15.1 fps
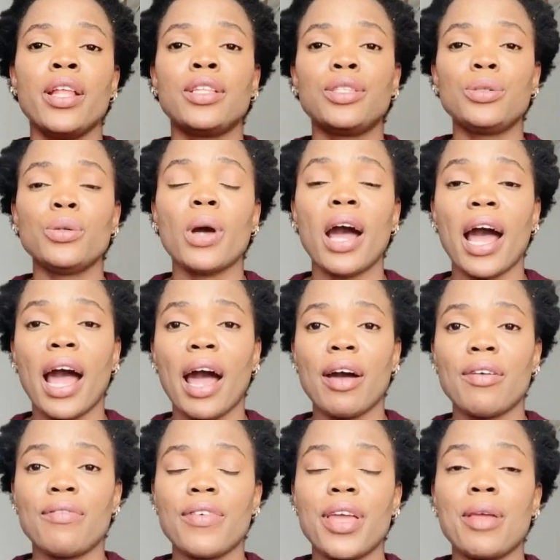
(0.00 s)
To
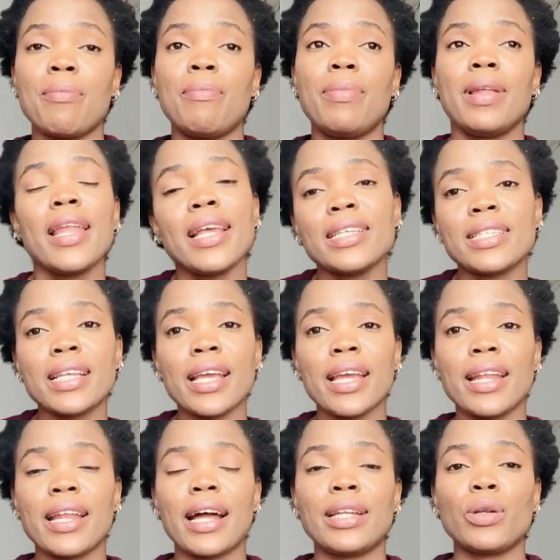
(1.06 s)
have a blessed
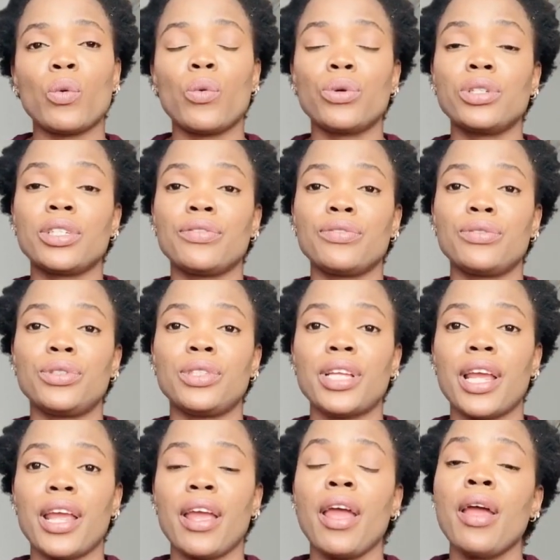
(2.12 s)
and a wonderful
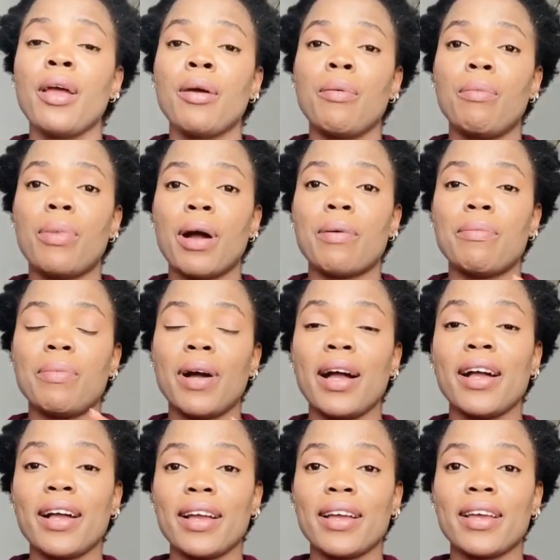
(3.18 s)
day. Bye
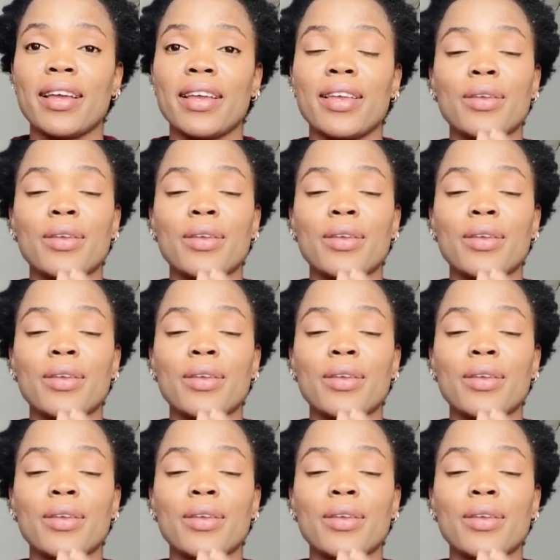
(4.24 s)
bye.